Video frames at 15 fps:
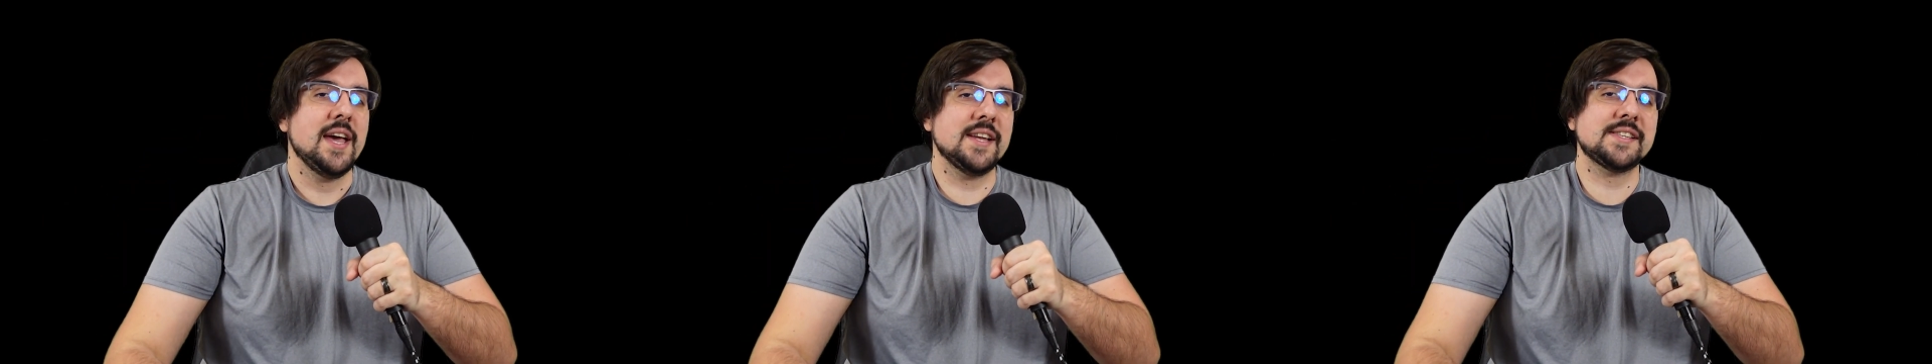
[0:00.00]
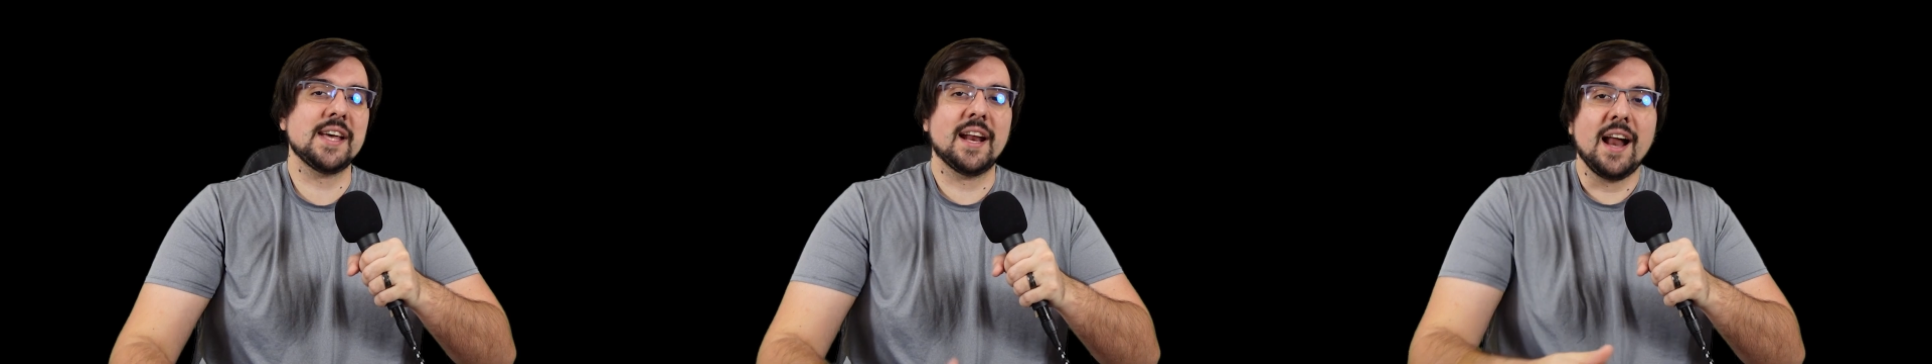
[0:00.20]

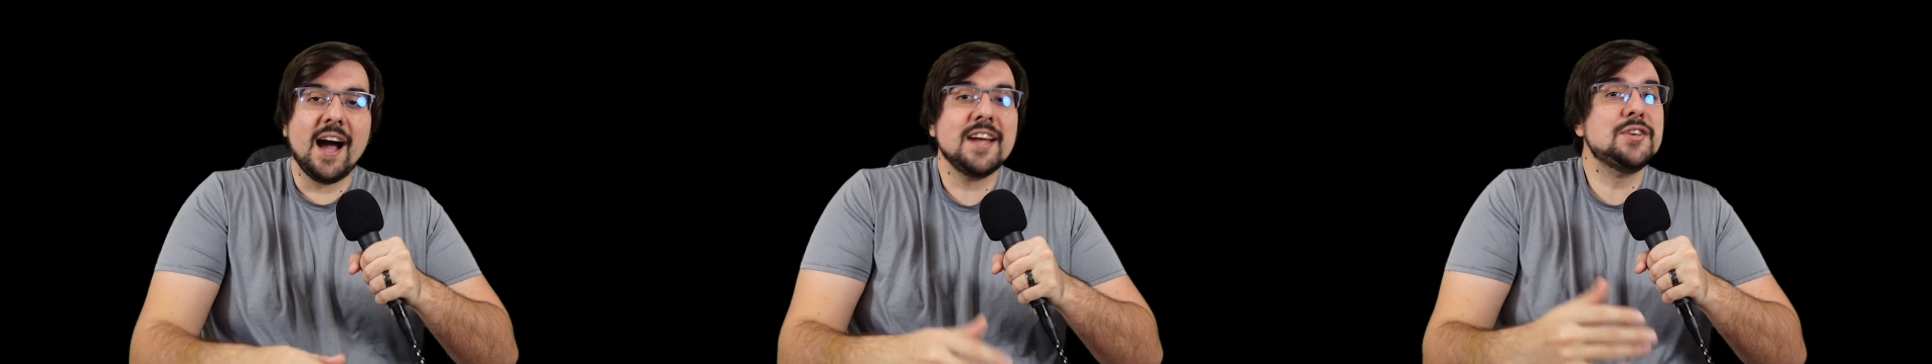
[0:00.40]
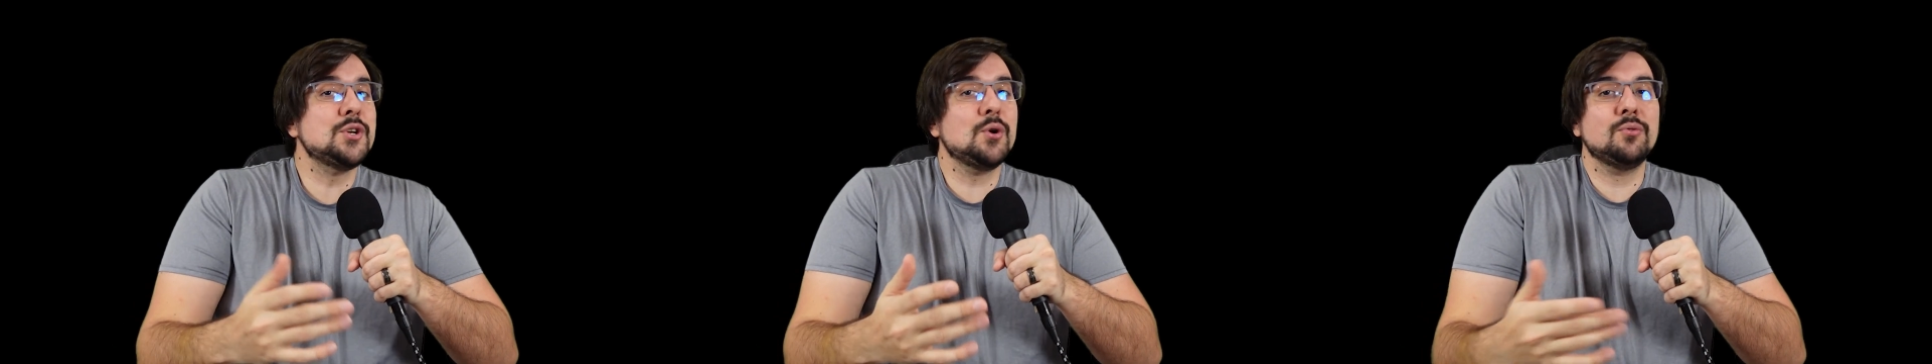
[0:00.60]
is that
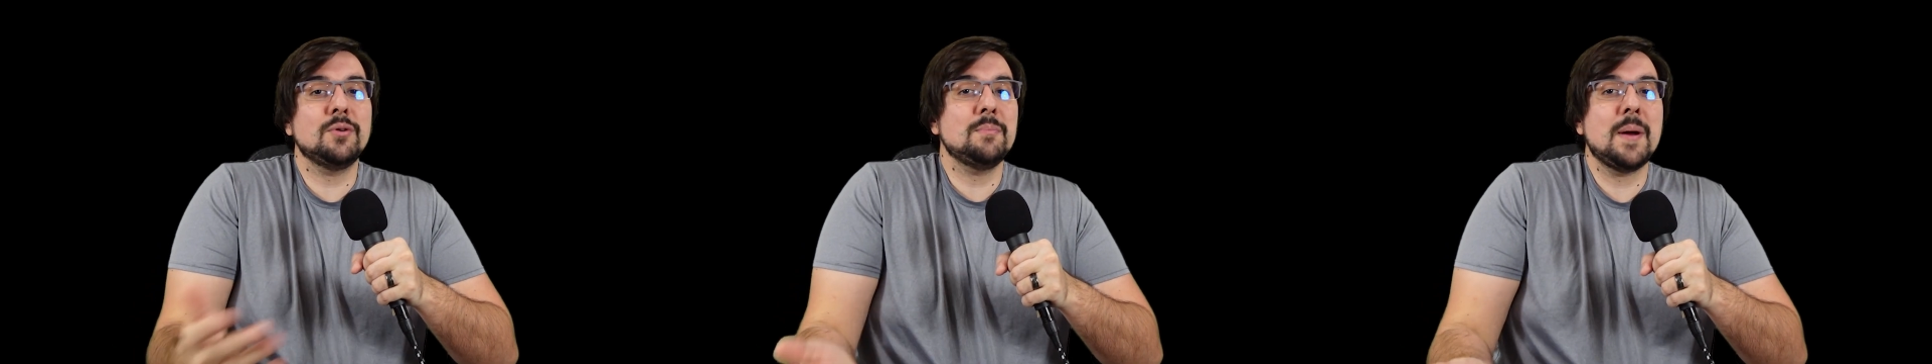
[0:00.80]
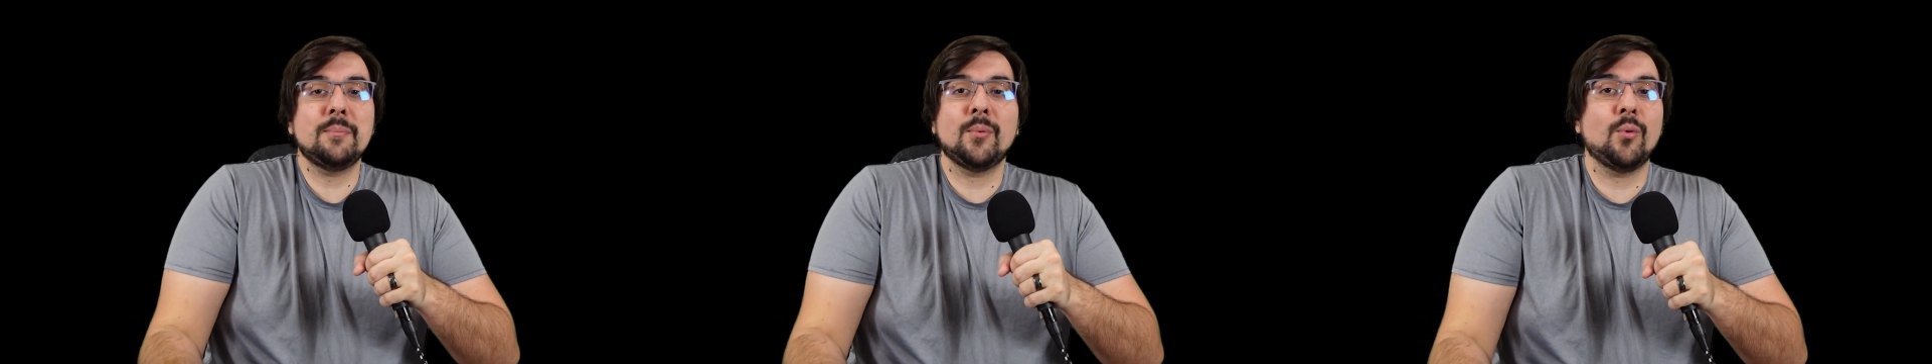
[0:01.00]
I don't
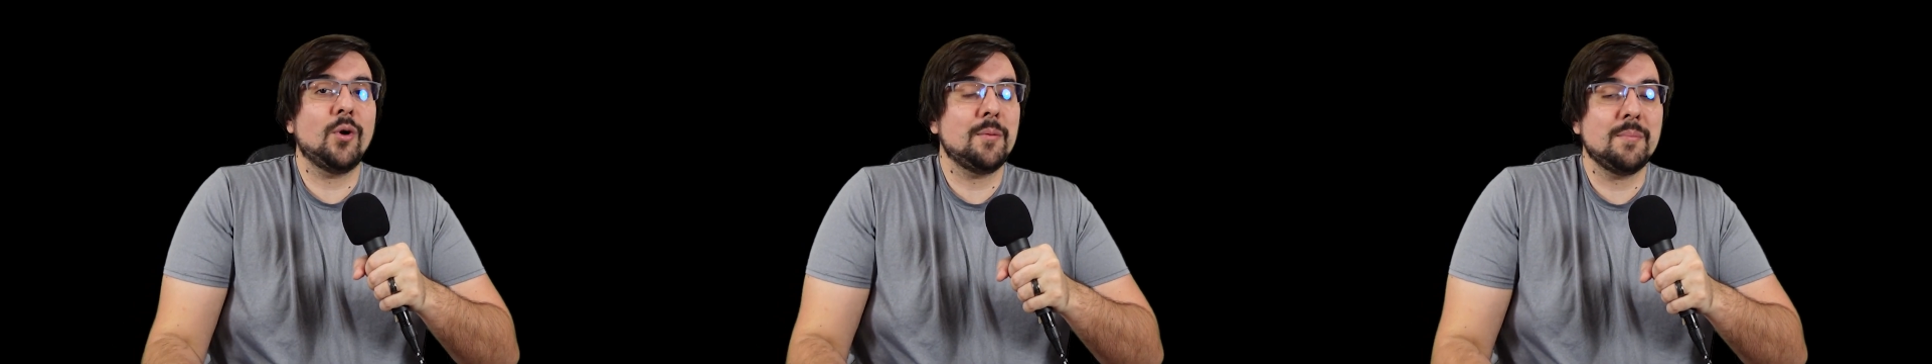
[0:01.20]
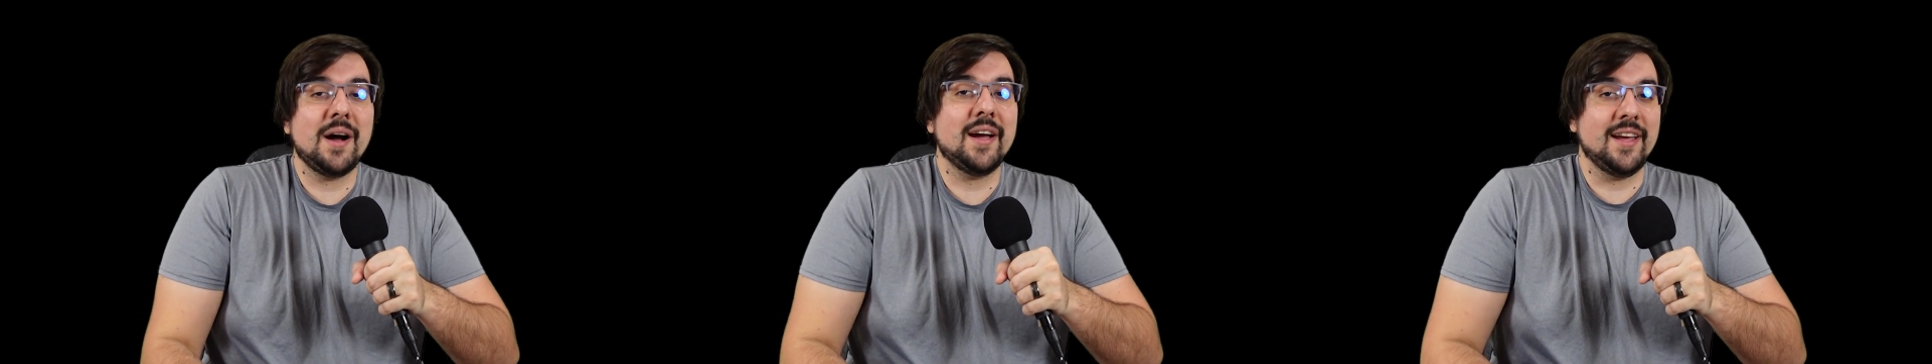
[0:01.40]
remember
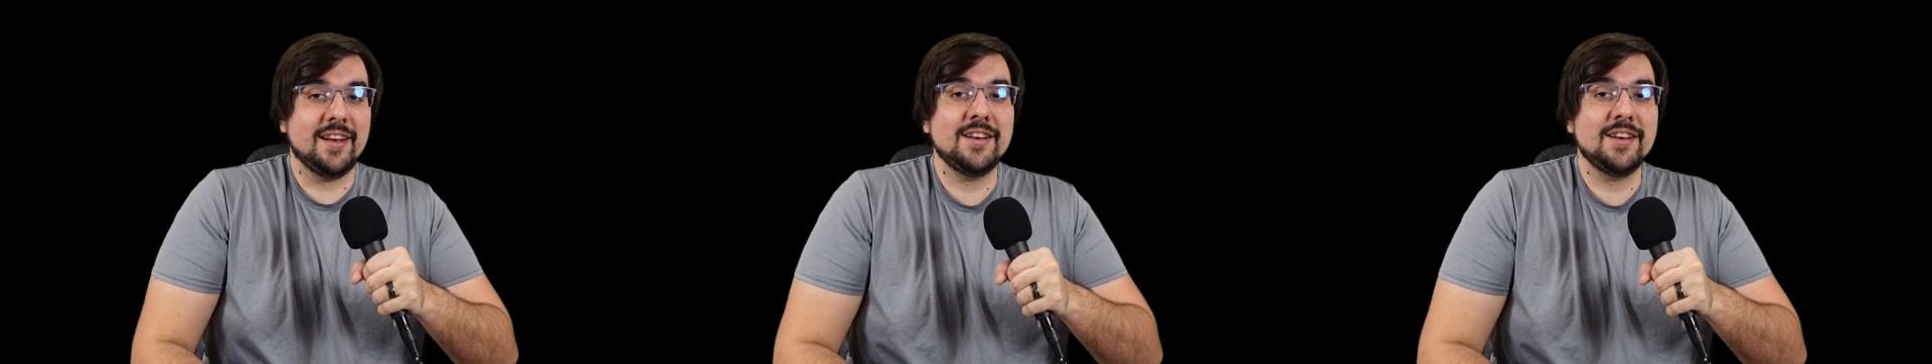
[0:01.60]
what my